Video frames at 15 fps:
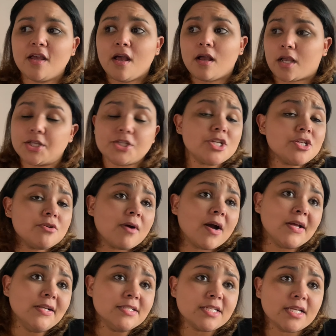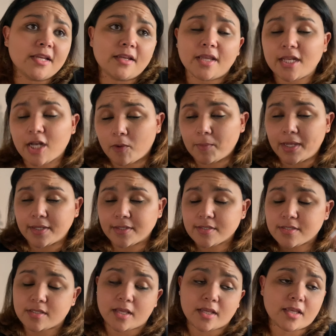continue hunting in our minds.
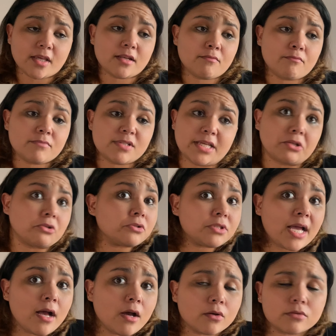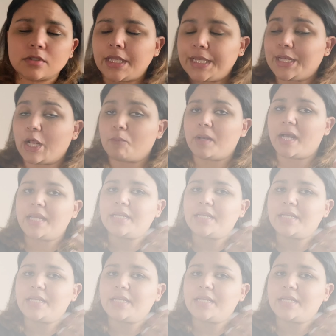They can settle down in our minds.